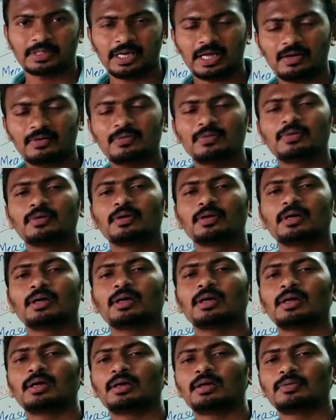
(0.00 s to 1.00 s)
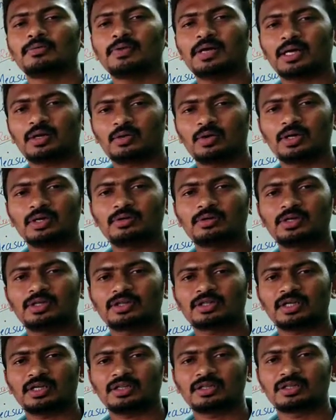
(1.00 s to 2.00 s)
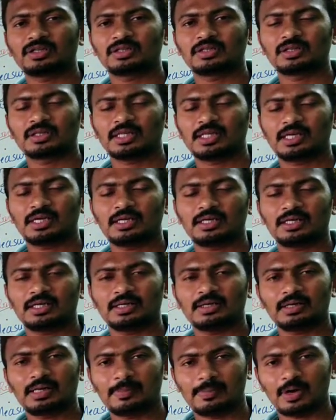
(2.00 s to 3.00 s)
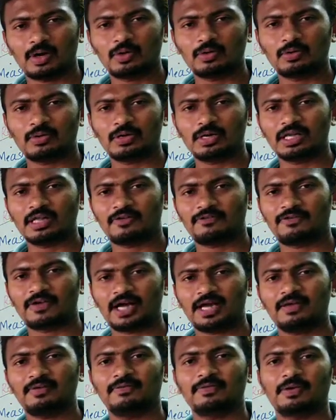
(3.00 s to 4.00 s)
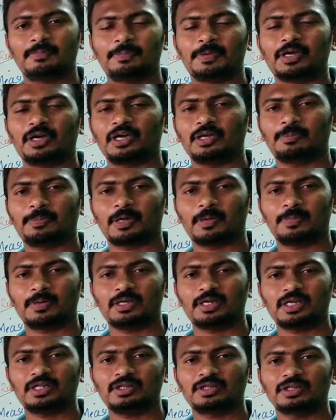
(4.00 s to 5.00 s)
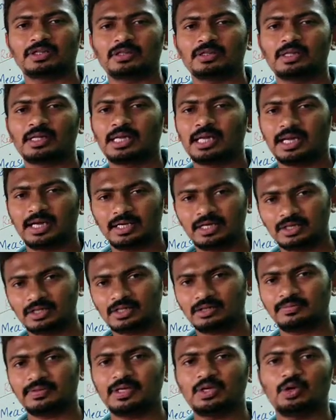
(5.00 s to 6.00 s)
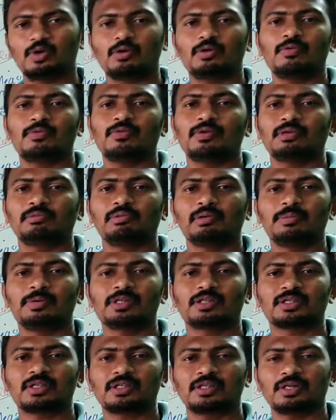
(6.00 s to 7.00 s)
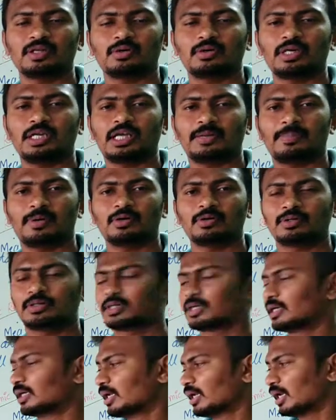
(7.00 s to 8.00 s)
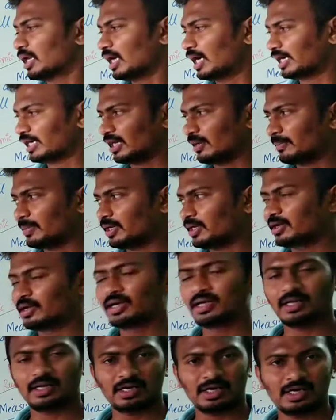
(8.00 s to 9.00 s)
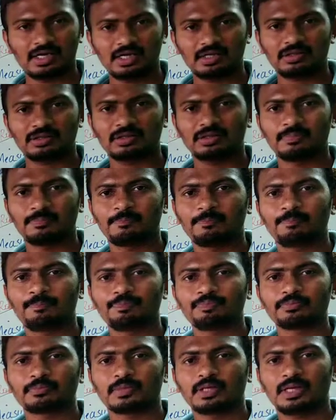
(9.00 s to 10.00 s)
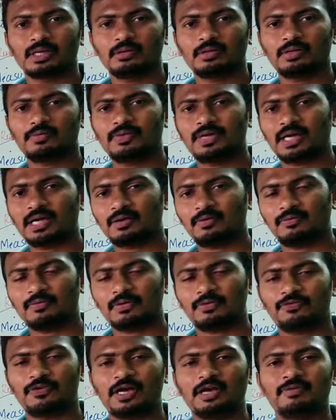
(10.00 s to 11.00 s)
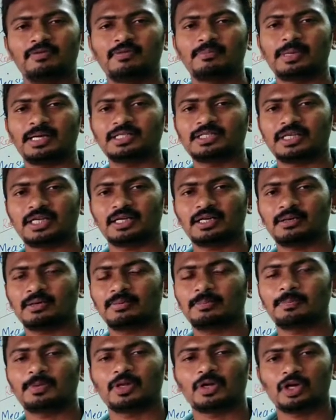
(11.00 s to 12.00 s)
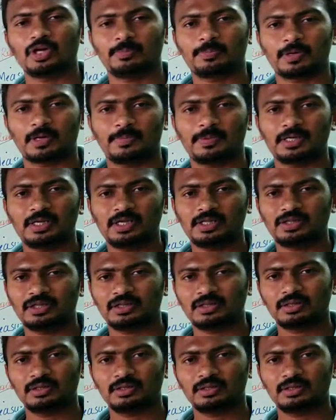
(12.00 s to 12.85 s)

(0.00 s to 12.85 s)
Now we are going to discuss about the 5 periodic properties, and in this video we will be discussing only about atomic radius. And we have 5 major periodic properties.